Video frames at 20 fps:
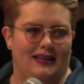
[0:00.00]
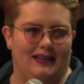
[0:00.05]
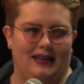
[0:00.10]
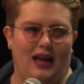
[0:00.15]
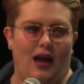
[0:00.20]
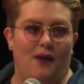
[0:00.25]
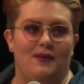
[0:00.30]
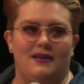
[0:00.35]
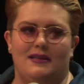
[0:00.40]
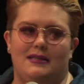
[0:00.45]
and yeah.
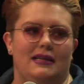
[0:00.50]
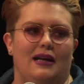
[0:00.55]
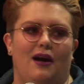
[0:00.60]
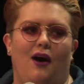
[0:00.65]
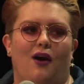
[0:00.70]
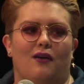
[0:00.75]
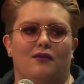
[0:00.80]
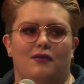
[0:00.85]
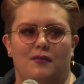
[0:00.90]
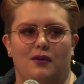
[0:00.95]
go and see
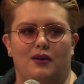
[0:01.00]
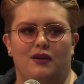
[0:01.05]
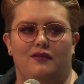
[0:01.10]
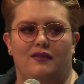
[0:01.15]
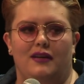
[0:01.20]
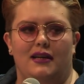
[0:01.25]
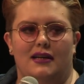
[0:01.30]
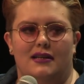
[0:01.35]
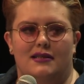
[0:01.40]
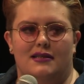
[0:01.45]
horror
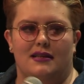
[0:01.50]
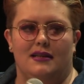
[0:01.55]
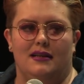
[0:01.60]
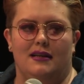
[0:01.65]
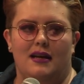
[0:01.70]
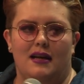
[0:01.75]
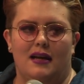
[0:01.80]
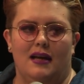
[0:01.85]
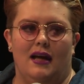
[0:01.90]
movies and